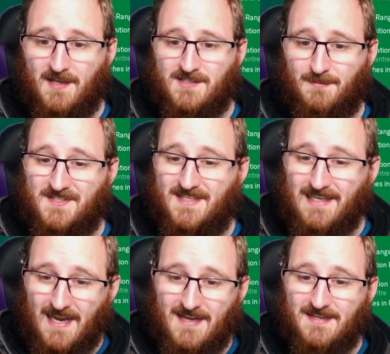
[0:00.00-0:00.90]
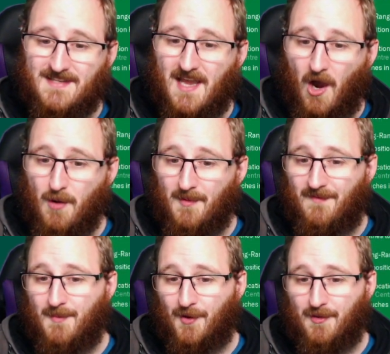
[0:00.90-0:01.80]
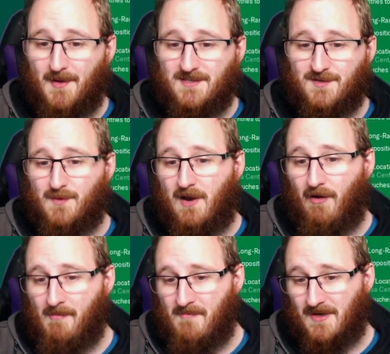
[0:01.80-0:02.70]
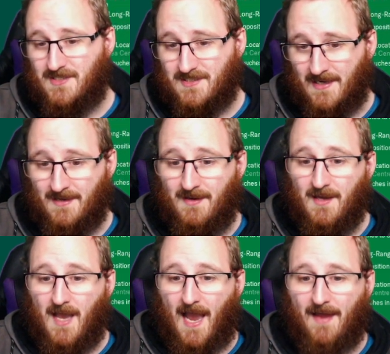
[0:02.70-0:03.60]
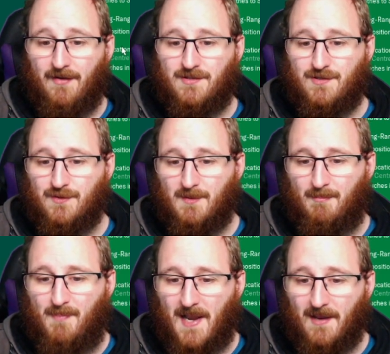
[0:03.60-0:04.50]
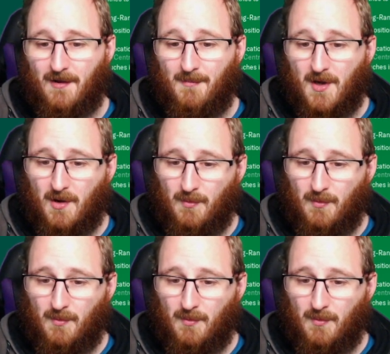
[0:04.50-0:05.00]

Thomas Delaney is there. Obafemi on the bench as well. I'm Mary Shan and Jude Bellingham.